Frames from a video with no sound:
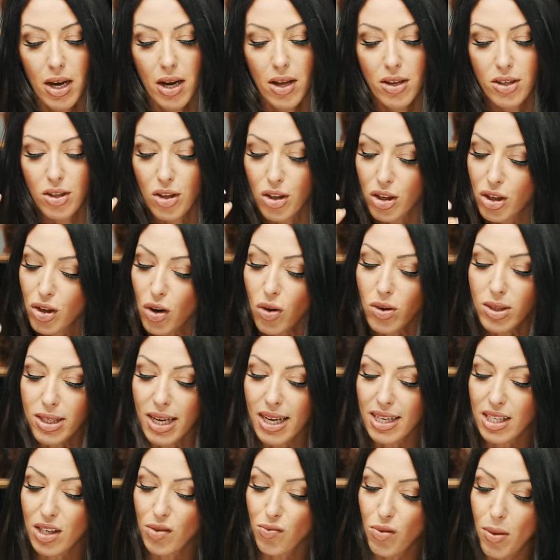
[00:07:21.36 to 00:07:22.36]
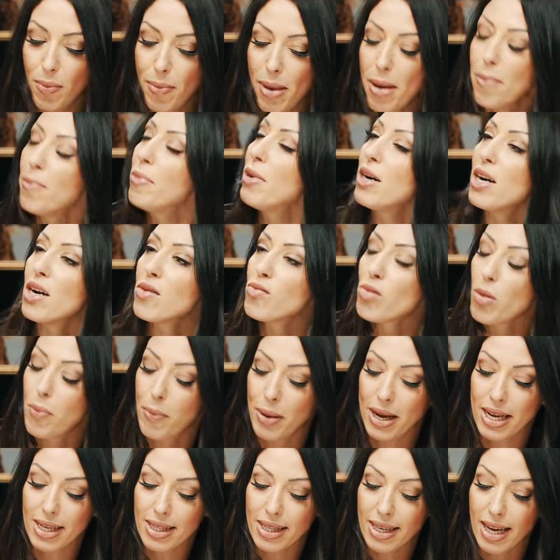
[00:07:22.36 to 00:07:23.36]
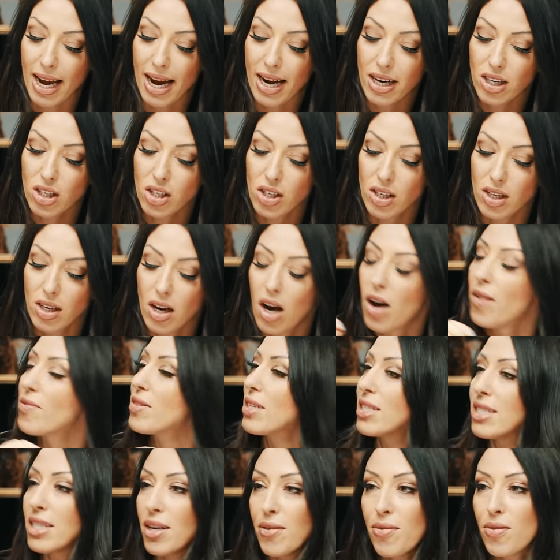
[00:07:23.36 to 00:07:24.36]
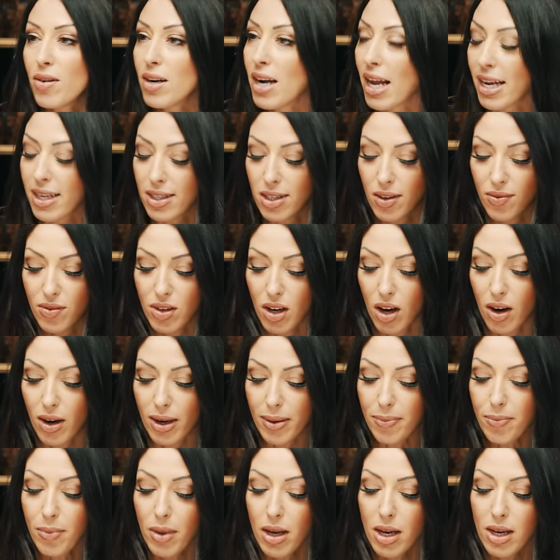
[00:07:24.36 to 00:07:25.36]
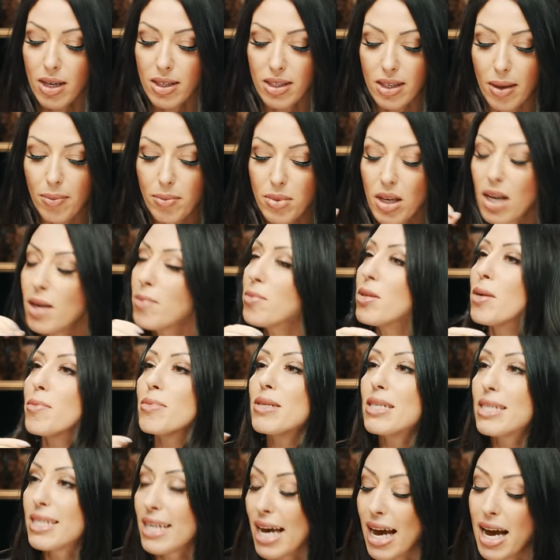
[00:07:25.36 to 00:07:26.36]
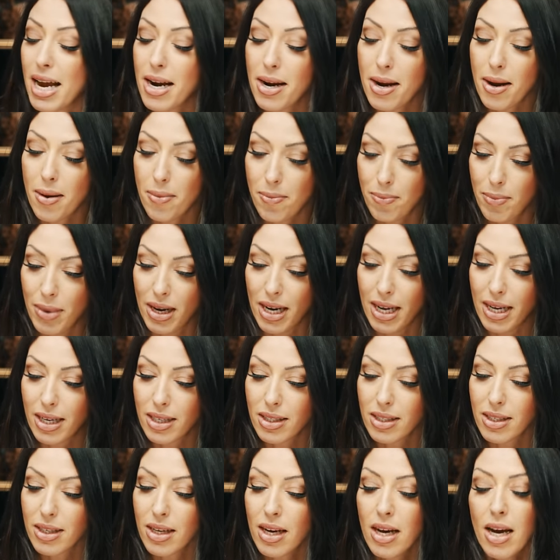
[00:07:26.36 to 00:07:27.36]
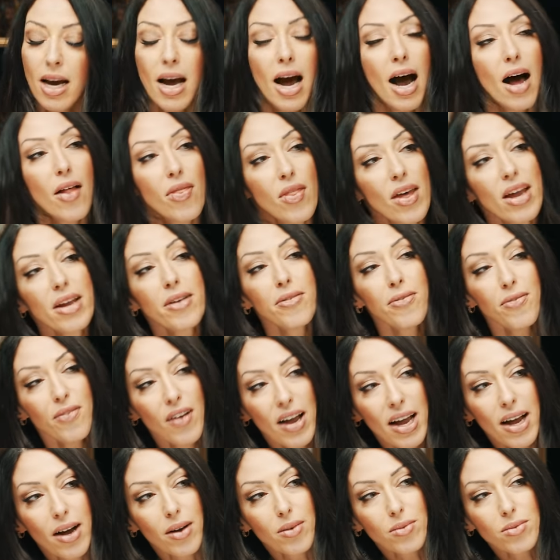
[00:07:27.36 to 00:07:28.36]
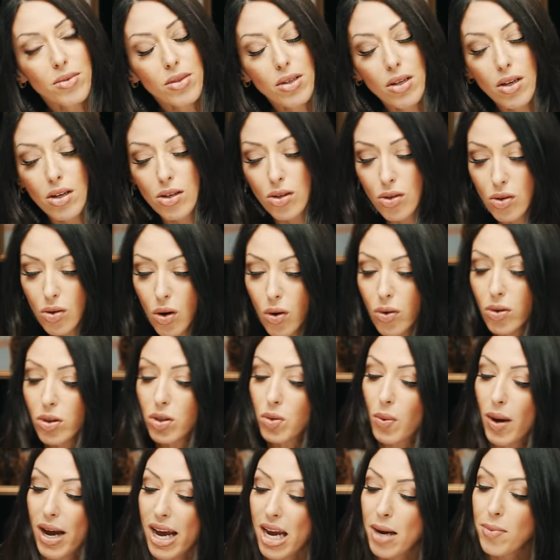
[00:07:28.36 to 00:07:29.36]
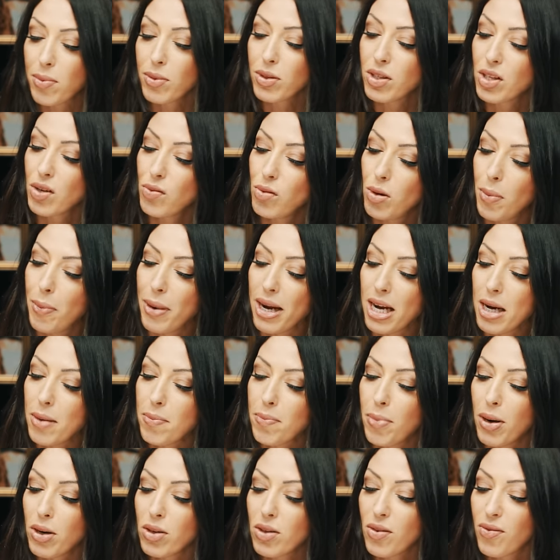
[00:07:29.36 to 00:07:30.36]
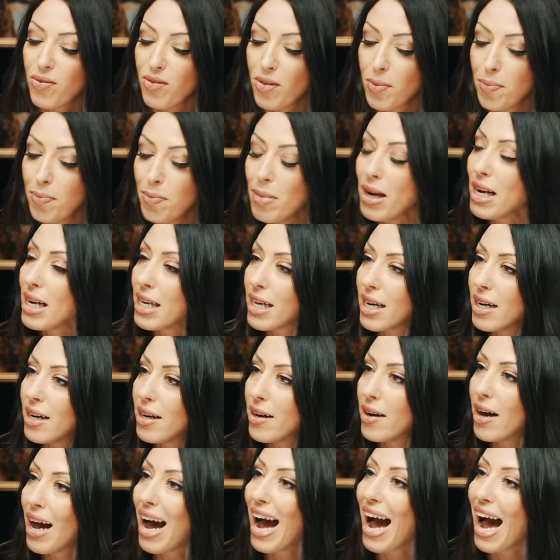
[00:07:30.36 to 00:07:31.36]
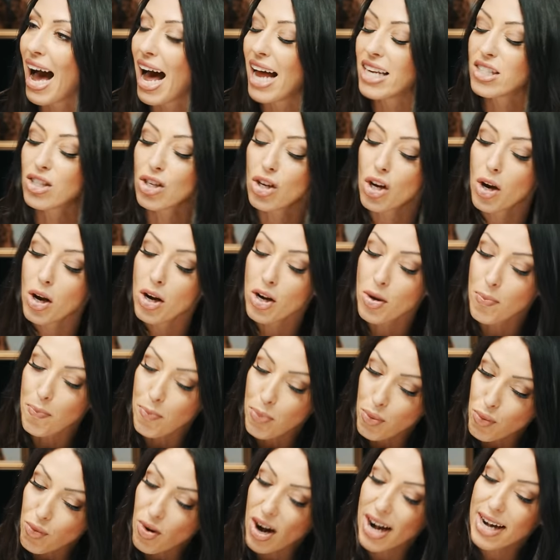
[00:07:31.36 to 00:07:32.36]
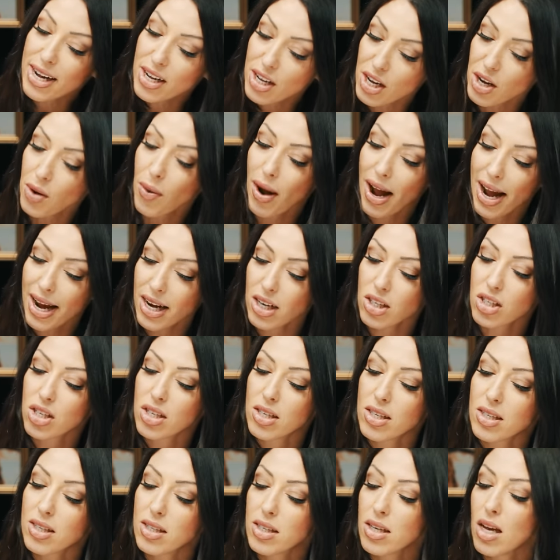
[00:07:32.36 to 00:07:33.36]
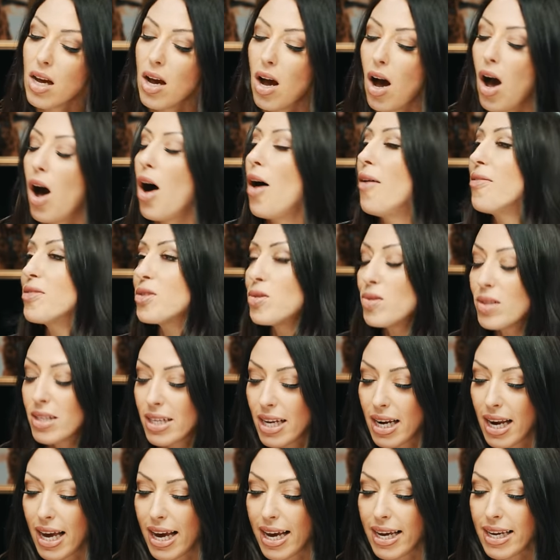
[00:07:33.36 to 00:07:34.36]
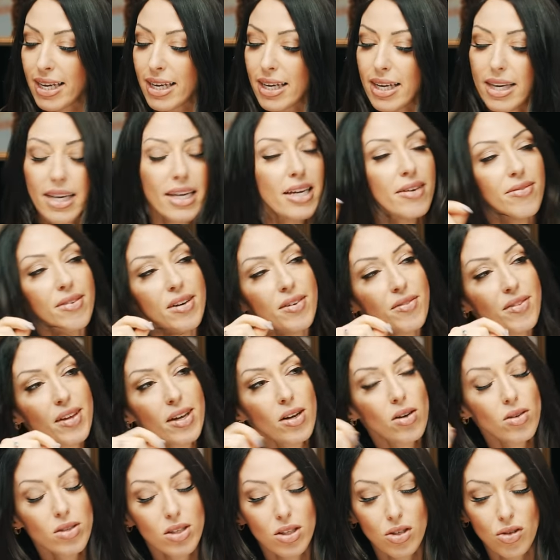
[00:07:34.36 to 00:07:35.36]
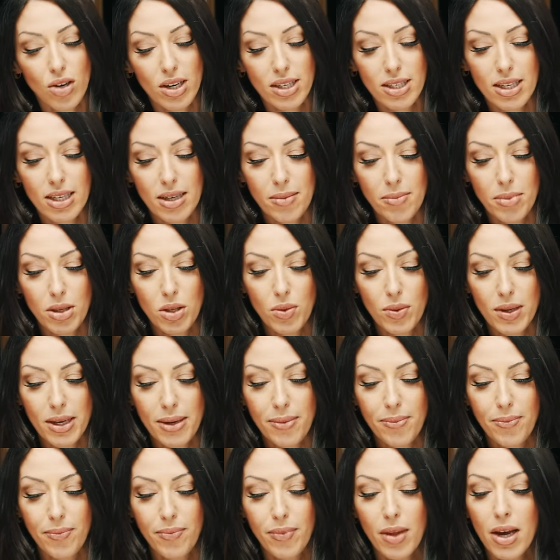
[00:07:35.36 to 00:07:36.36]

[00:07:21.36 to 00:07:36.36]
So the dogs had to remember and repeat the action after different lengths of time, sometimes up to 10 minutes. And they found dogs were able to repeat both familiar and brand new actions after a delay, even if they got distracted in between.